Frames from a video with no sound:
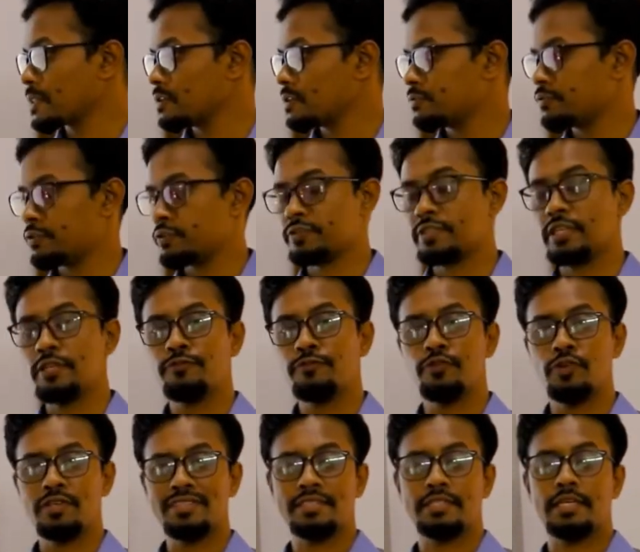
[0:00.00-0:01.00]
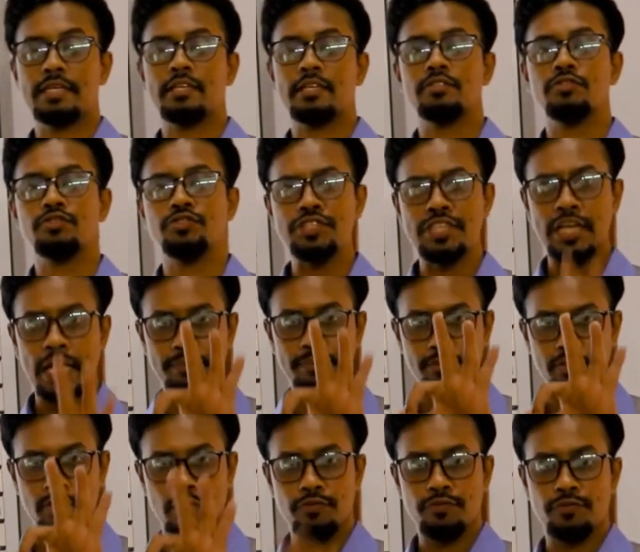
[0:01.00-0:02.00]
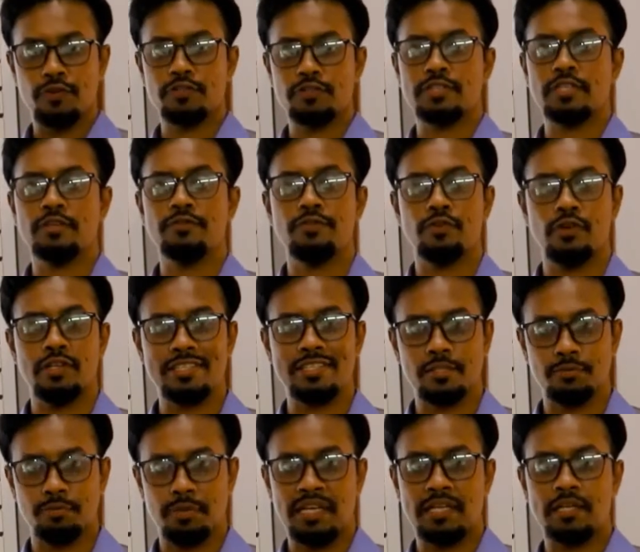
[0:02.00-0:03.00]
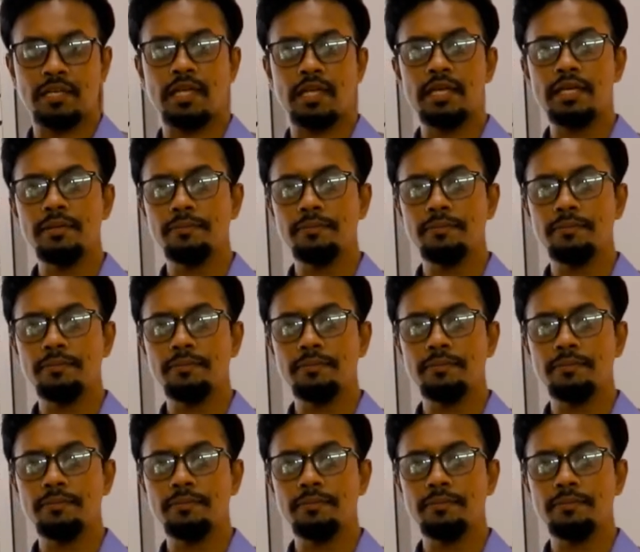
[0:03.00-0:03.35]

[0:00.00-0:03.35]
Fossil fuels, there are three types of fossil fuels mainly: